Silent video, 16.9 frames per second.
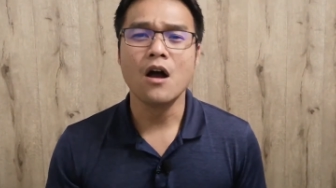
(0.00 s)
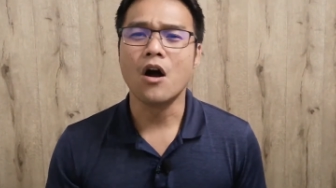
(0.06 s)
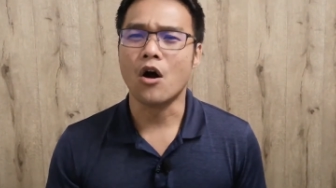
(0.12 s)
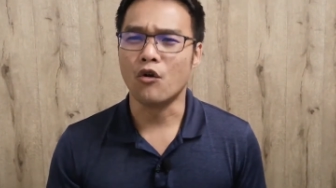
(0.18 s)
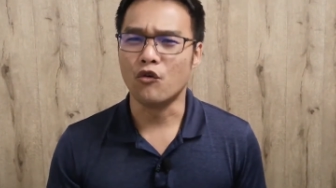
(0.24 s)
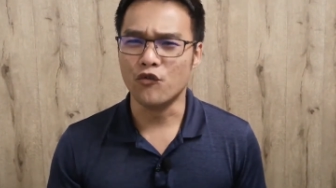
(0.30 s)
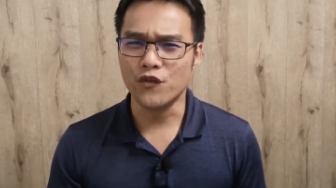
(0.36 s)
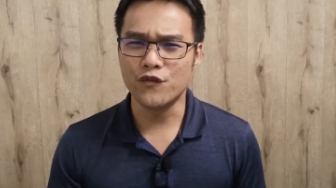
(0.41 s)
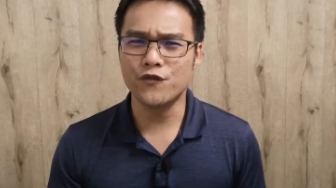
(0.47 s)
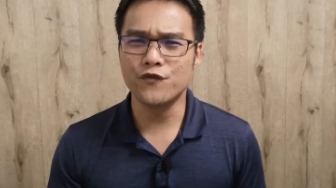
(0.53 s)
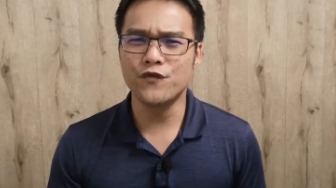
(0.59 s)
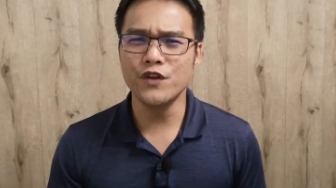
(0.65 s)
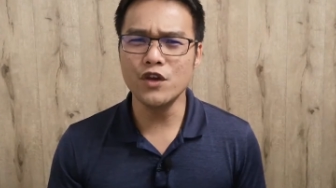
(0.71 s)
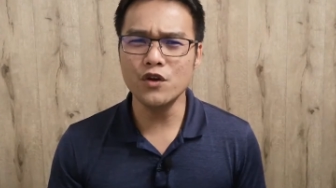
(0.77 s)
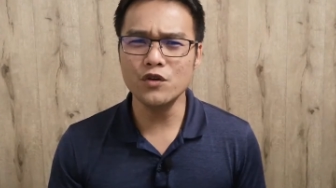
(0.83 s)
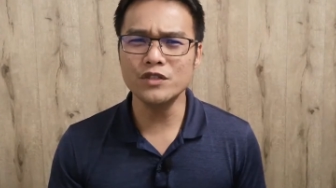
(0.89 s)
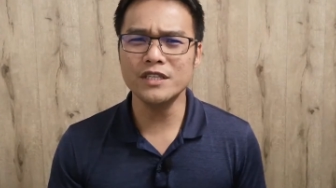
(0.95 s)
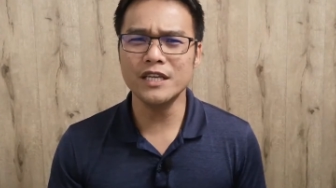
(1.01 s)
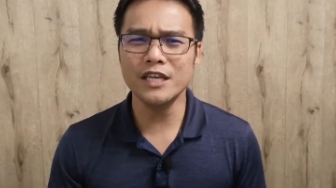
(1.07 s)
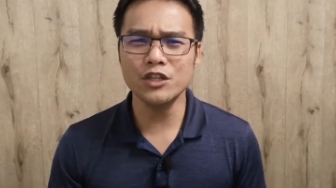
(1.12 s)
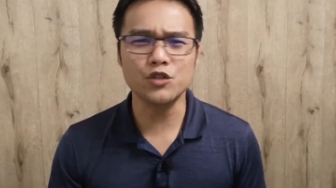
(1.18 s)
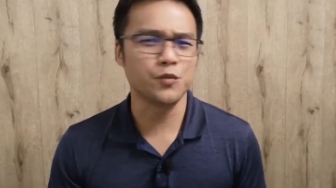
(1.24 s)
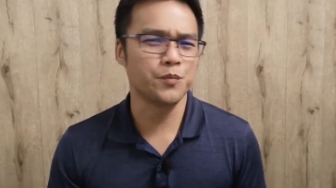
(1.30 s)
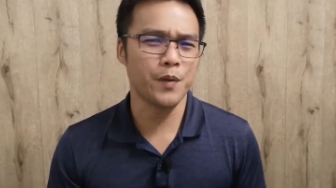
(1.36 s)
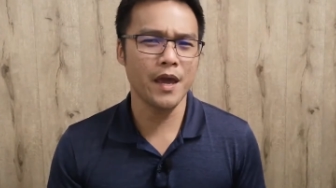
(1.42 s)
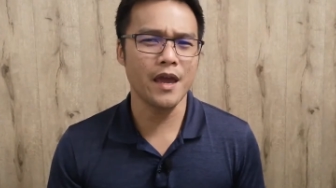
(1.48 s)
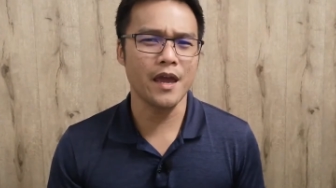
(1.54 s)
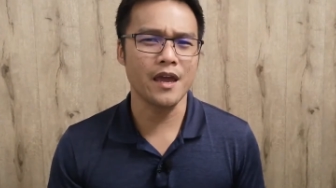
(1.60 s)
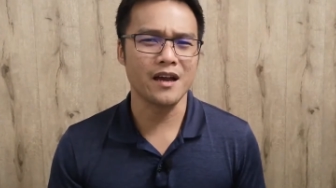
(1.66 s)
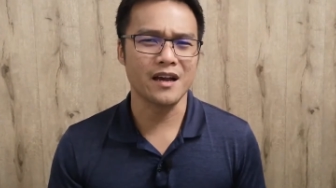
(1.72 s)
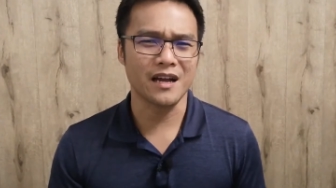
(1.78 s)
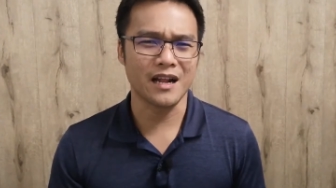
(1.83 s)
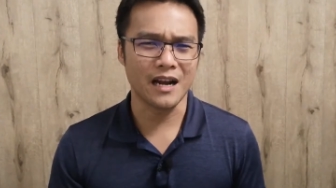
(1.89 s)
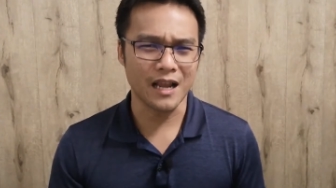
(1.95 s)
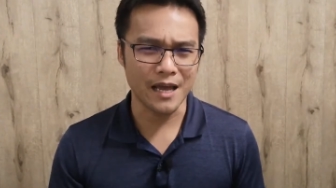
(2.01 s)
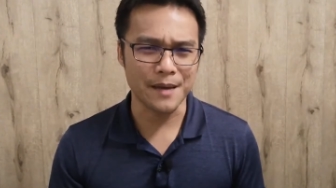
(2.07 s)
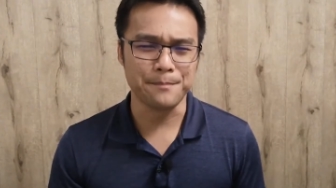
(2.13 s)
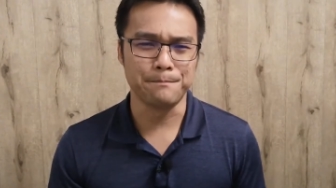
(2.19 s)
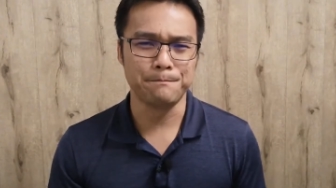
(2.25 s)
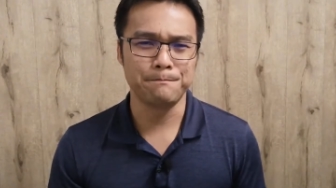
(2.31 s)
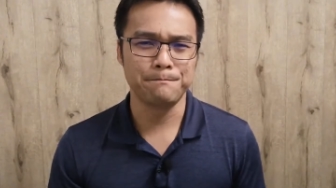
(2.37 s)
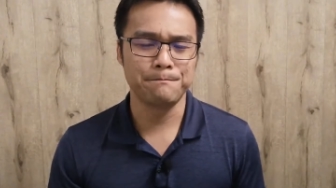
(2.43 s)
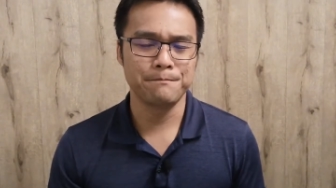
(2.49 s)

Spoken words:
or refusing to pay a claim.